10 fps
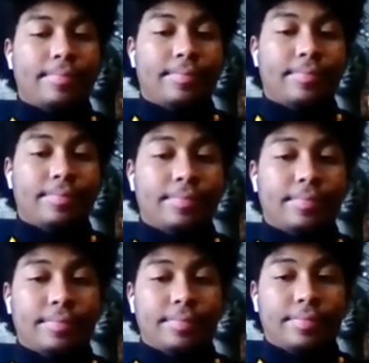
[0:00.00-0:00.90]

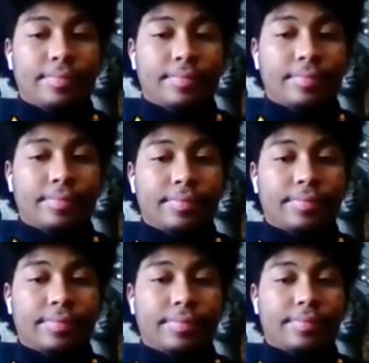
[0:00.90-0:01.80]

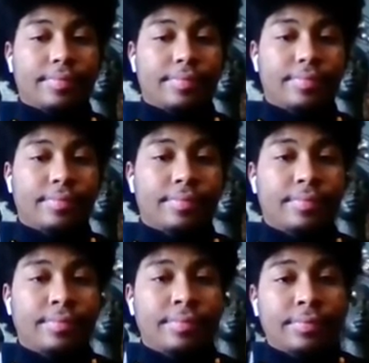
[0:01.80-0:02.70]

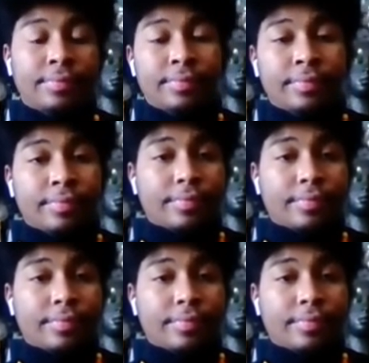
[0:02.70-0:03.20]
(no one is talking)